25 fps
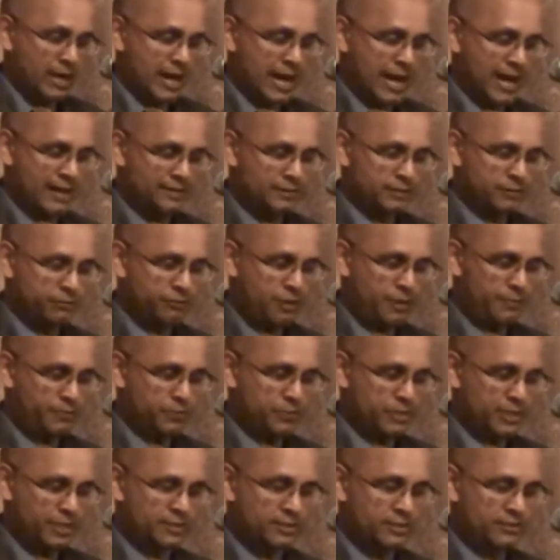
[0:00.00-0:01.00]
as it
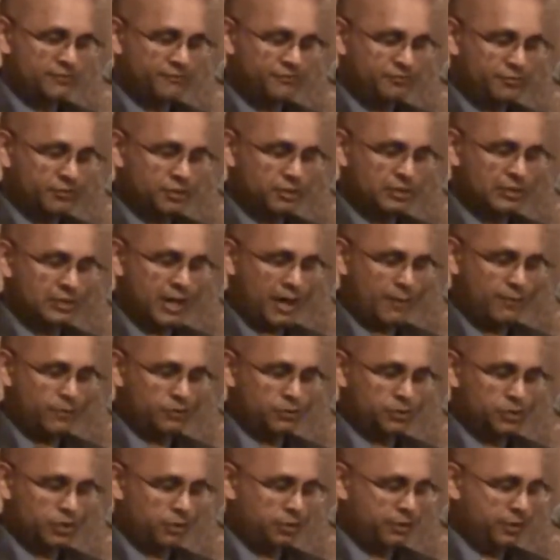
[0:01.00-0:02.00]
represents the first
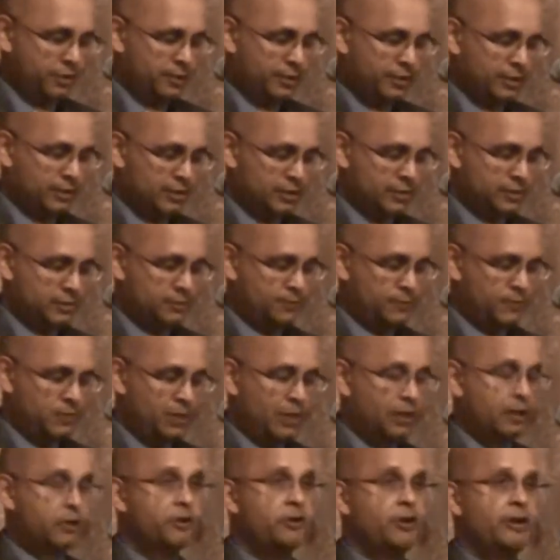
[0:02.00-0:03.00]
laboratory that has been
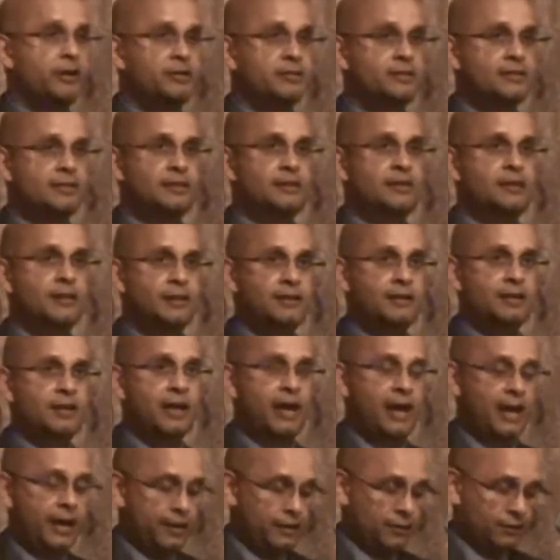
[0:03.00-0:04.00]
accredited in
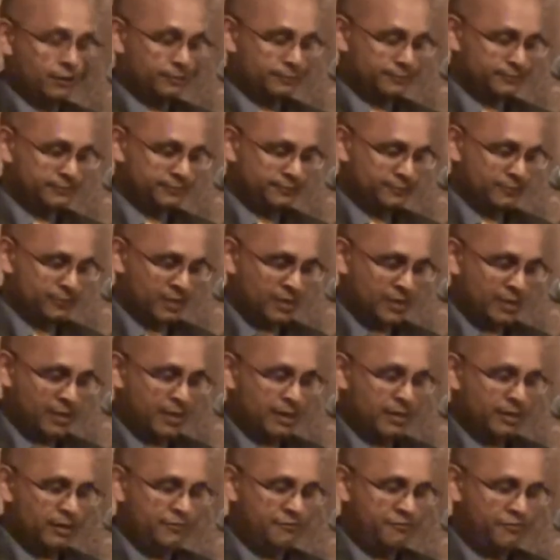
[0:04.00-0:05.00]
Guyana.
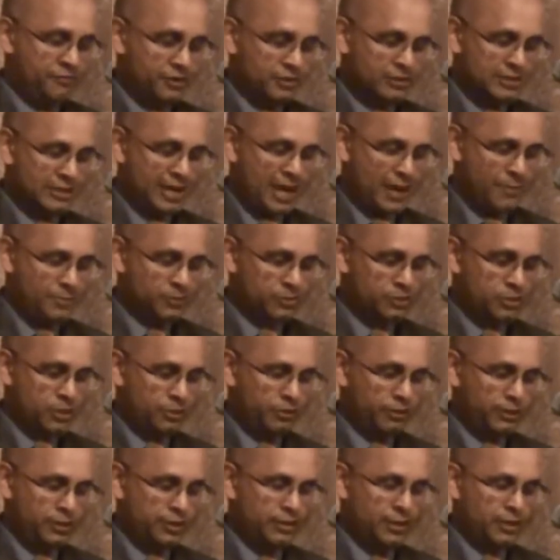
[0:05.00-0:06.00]
the first
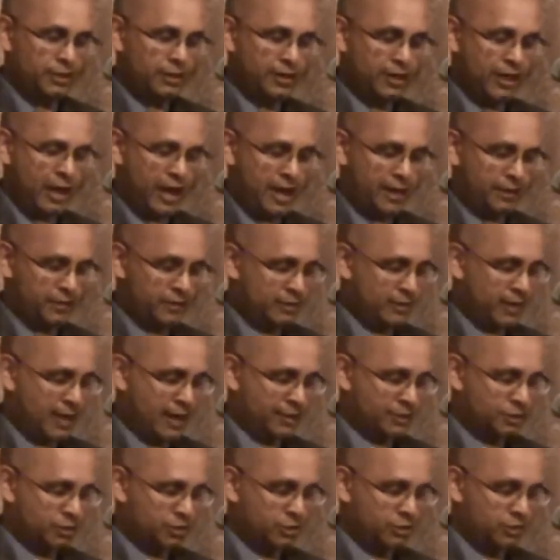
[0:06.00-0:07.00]
laboratory that the Guyana
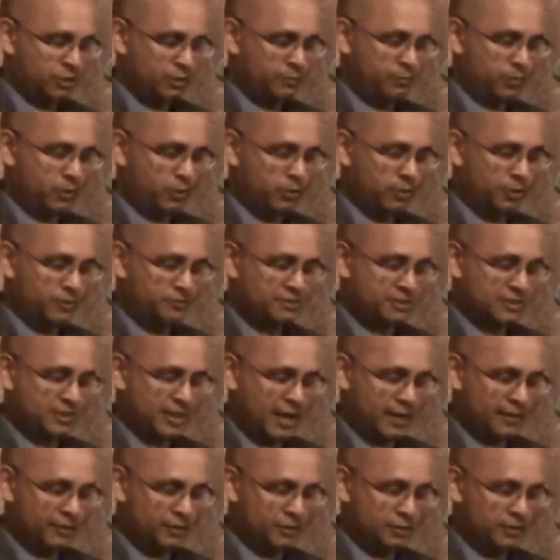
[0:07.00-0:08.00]
National Bureau of
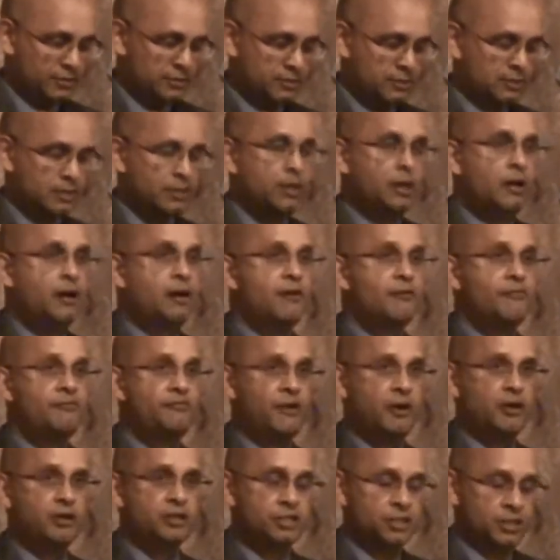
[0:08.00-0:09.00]
Standards,
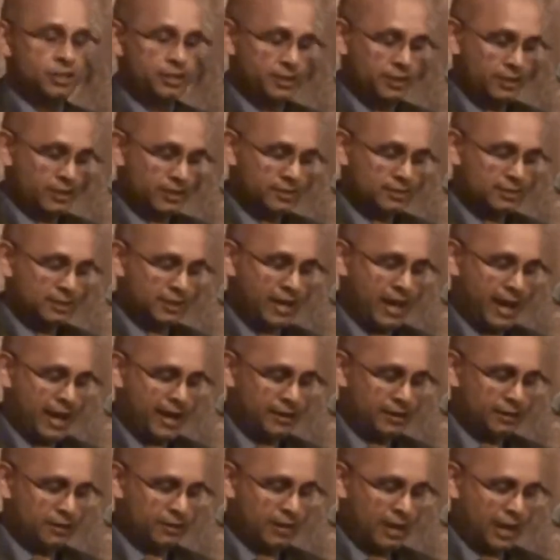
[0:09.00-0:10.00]
functioning as the
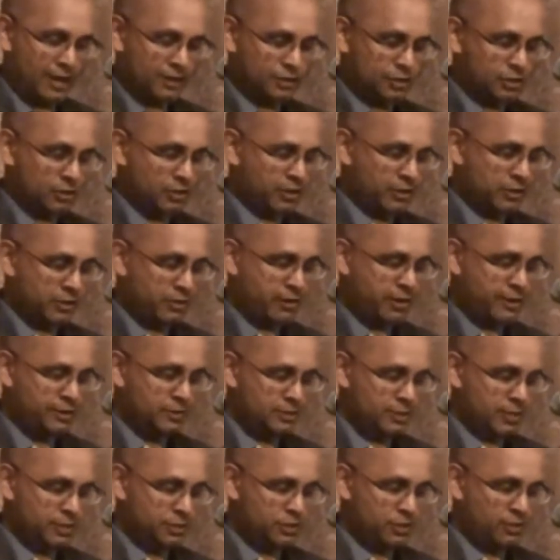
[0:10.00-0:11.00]
Guyana National
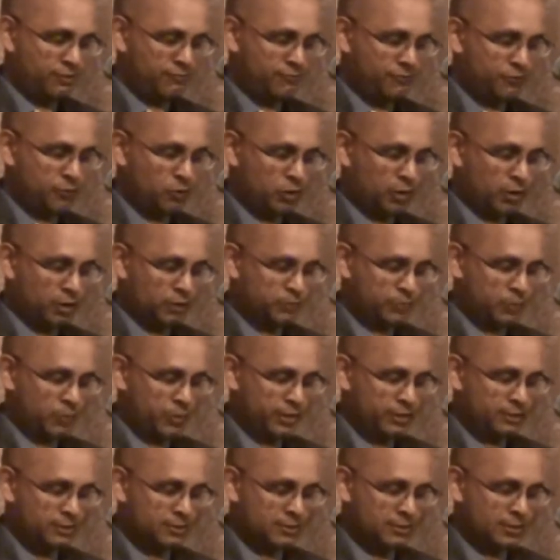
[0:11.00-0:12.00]
Accreditation Focal
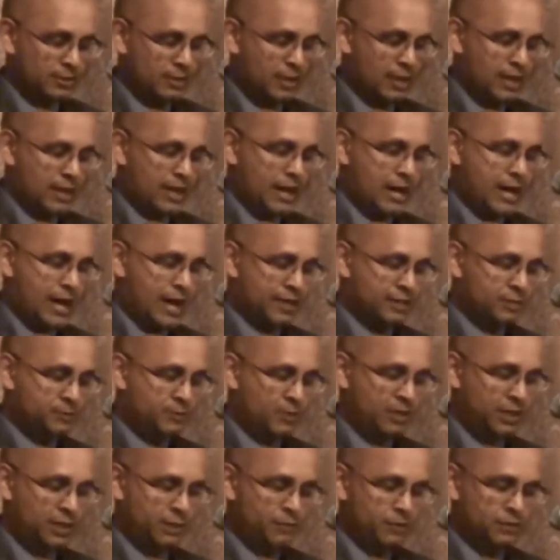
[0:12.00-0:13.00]
Point, has
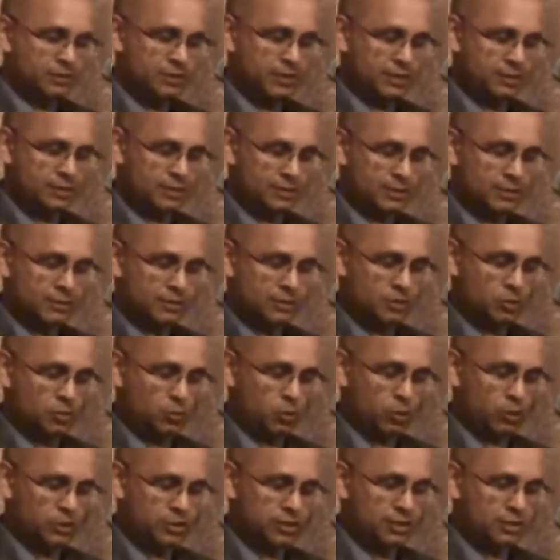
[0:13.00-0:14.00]
been able to assist
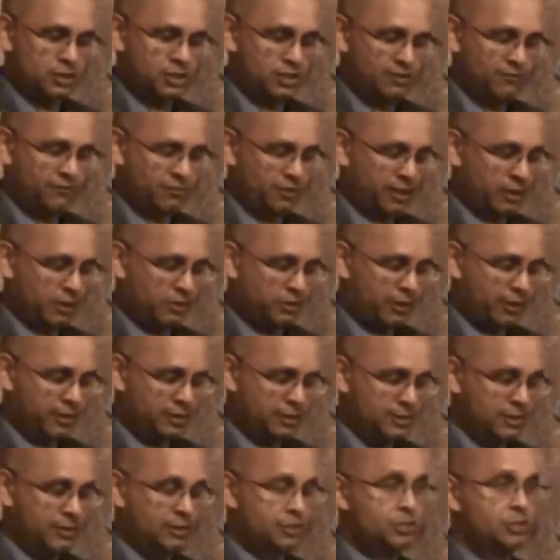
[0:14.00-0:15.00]
towards achieving
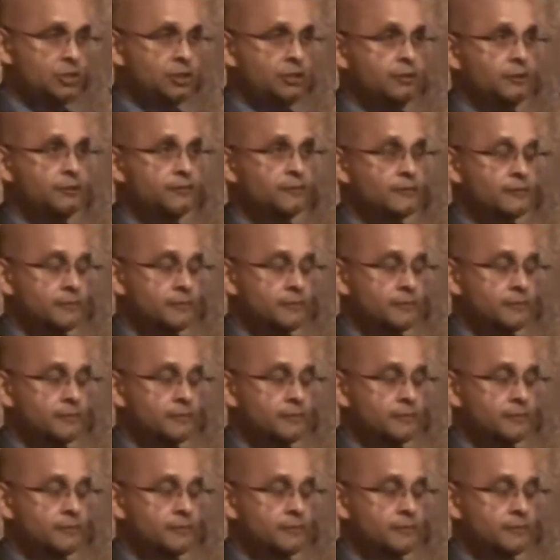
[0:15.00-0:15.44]
accreditation.